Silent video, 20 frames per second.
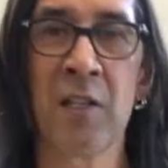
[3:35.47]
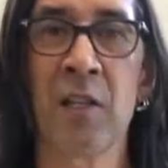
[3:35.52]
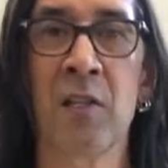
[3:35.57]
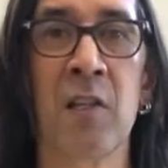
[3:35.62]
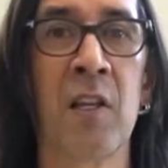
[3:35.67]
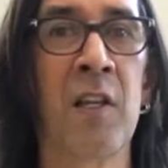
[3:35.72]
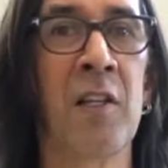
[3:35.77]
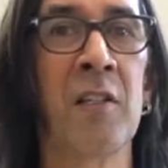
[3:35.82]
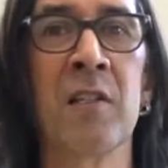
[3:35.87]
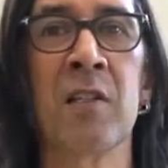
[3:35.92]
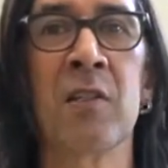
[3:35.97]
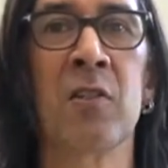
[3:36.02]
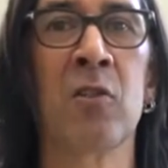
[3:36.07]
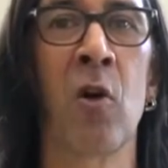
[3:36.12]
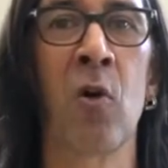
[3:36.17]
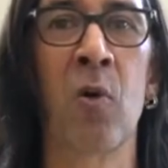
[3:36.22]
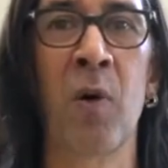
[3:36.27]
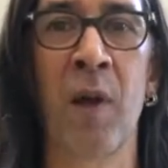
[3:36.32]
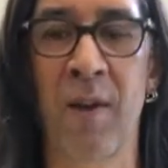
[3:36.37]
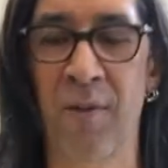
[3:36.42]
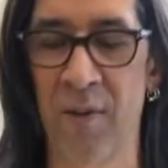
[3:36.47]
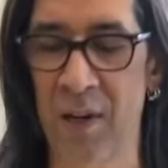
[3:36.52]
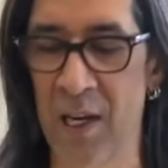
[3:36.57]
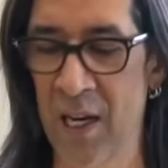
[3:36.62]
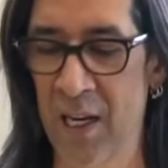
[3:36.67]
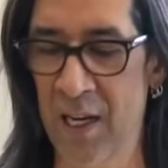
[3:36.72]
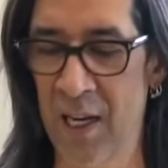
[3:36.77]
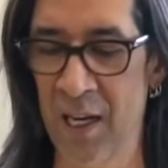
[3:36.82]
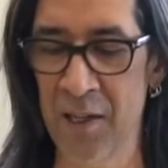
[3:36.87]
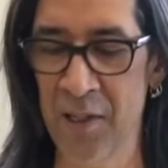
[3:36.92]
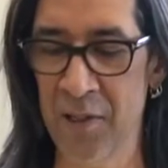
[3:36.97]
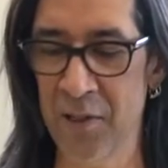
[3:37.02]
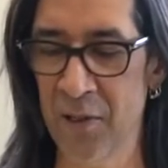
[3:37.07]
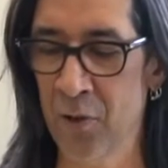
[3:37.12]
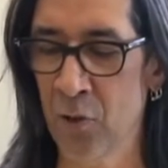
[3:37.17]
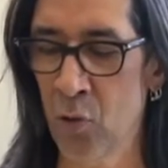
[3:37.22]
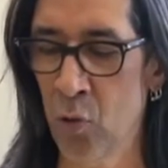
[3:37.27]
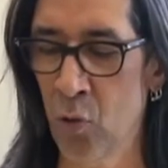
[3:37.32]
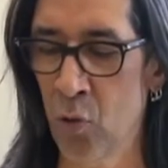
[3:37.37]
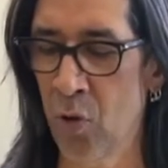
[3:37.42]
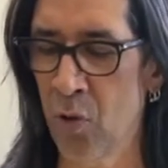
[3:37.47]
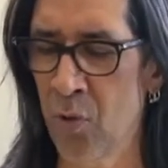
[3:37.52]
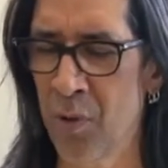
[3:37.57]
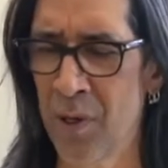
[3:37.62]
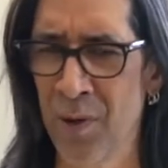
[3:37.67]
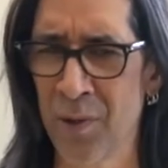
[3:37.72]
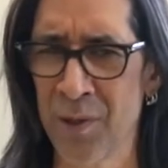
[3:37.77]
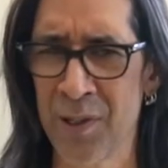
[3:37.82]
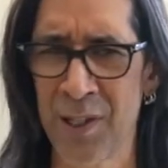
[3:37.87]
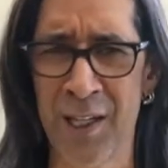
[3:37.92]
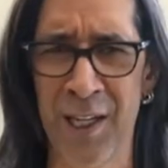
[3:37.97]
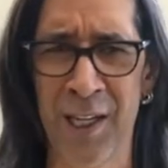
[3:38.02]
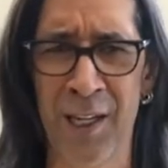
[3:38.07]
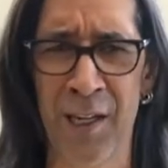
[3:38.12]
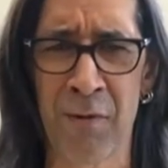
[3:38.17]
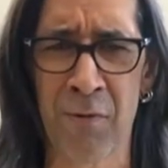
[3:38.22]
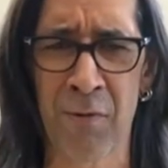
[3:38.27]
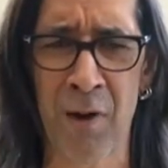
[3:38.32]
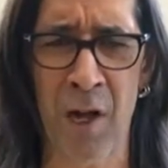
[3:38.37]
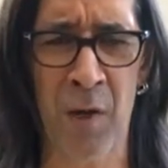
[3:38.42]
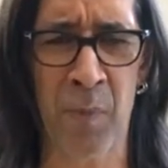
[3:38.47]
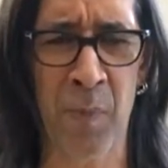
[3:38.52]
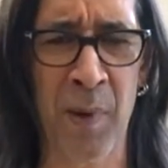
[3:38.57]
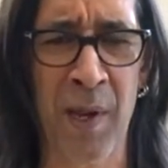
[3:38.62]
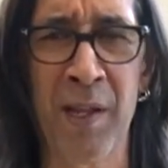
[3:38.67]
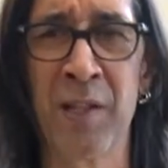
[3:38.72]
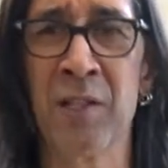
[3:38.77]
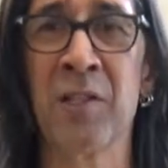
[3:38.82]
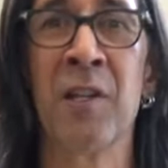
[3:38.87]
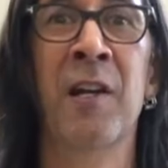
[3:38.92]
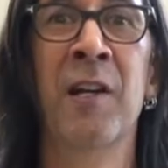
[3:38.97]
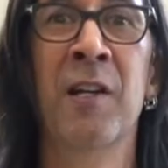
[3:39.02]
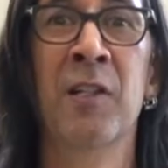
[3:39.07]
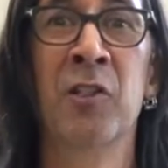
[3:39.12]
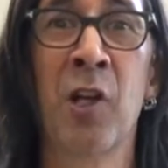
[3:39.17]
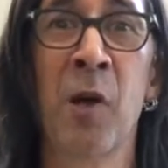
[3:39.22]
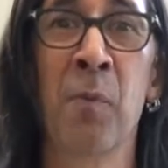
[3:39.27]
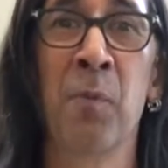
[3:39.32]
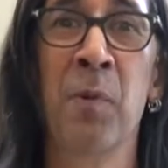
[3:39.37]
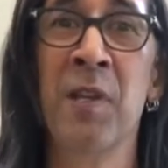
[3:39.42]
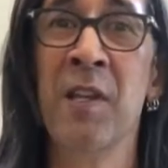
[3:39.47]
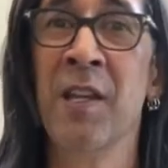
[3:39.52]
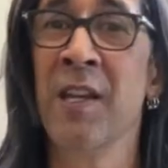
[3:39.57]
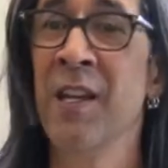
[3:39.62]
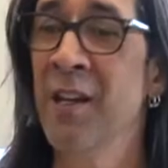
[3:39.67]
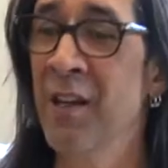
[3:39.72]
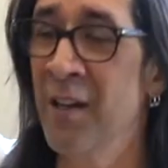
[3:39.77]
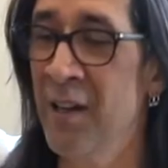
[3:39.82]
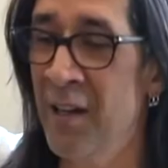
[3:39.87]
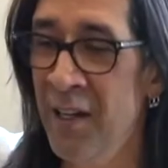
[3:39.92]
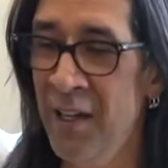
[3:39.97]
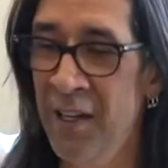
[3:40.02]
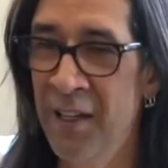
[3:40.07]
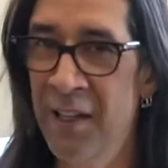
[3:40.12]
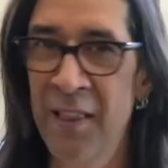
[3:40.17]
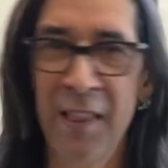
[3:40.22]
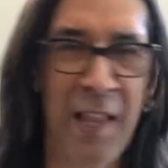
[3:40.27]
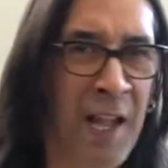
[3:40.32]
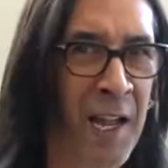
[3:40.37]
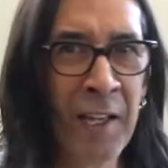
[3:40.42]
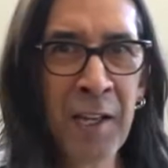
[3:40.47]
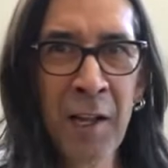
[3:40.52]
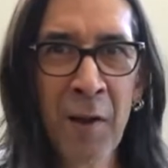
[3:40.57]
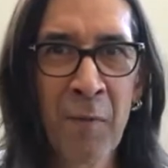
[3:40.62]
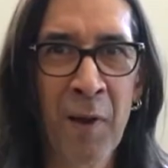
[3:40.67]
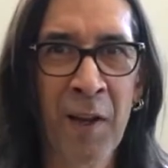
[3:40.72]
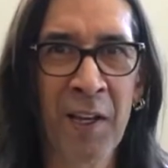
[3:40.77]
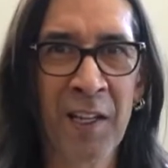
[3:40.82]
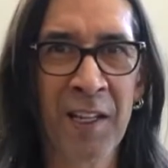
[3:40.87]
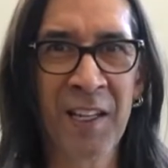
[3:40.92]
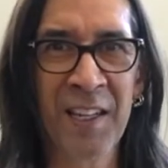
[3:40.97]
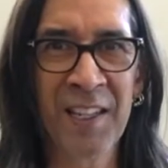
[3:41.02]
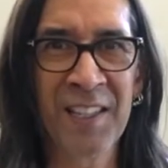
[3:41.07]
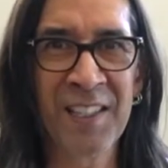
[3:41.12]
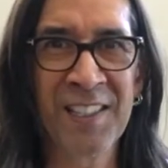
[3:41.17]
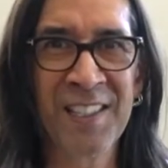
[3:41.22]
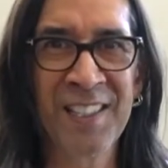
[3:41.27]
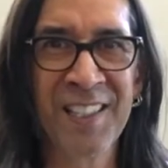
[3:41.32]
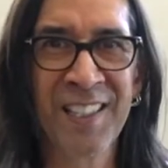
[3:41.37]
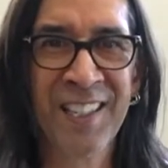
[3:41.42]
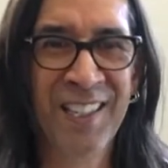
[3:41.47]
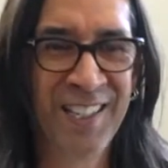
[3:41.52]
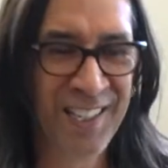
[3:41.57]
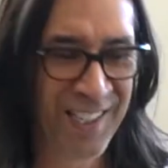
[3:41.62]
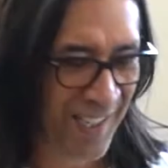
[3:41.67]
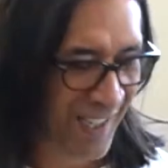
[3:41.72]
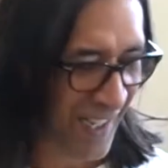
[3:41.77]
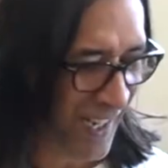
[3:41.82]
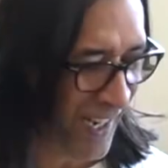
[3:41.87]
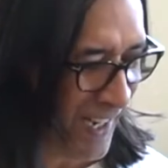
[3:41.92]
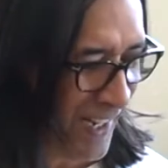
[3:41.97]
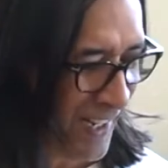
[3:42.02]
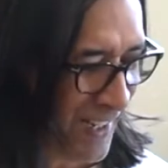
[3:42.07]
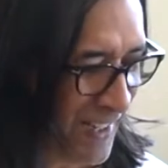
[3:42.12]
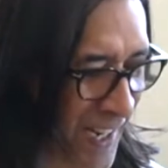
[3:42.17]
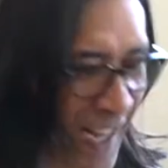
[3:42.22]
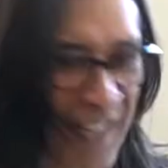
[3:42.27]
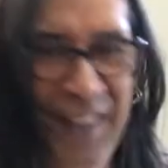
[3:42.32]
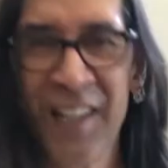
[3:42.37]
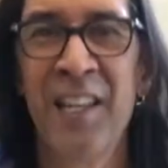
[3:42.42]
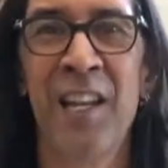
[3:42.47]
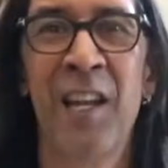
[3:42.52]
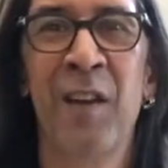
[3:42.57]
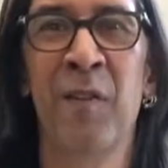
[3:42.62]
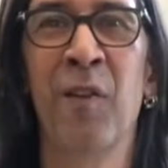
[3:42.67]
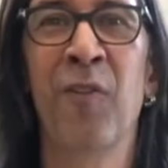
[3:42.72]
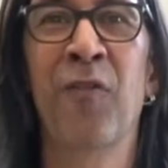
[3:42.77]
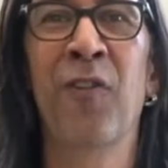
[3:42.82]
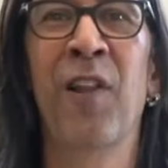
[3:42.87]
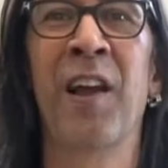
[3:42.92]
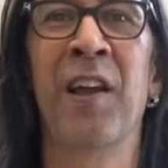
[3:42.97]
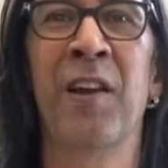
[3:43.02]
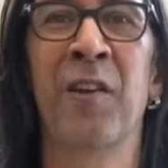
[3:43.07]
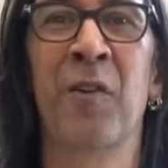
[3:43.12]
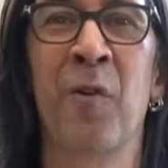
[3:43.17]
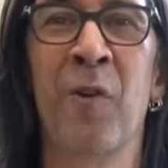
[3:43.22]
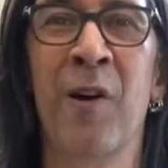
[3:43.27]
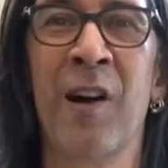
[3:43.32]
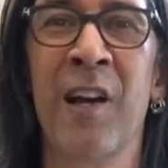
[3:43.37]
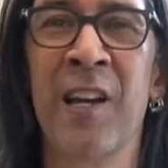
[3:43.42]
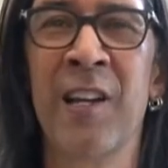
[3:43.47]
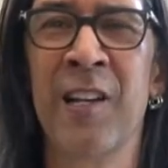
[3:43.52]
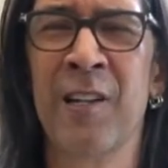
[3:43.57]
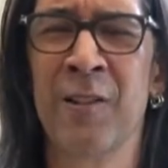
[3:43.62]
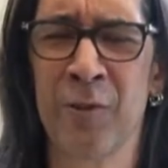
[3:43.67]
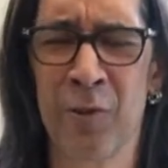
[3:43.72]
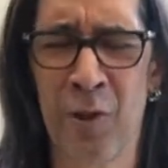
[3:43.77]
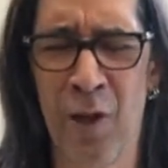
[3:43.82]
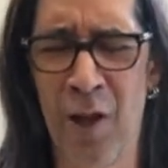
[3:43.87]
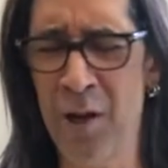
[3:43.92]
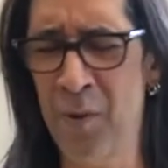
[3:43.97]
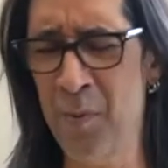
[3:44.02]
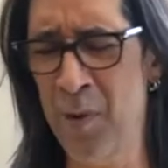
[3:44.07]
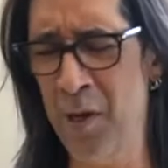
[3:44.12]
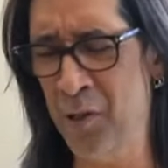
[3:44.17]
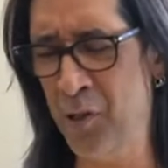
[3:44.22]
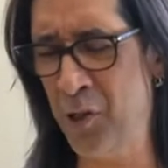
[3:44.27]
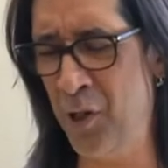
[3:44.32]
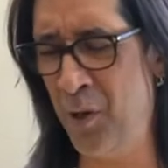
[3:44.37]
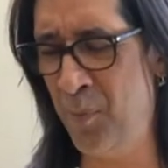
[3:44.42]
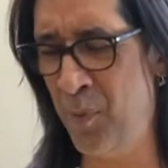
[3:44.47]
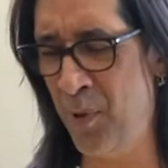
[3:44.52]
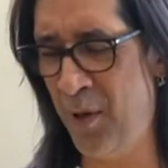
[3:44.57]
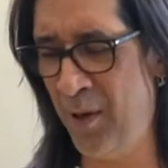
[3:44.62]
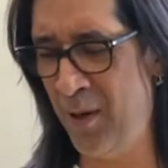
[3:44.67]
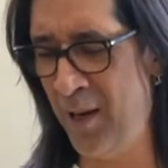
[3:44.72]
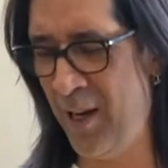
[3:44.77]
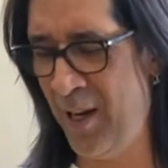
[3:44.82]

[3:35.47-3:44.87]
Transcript: This is so heavy, and I used to tour when I was a kid in rock bands, jump in the air, land on my knees, and got the name The Flying Hawaiian, and it was all about jumping.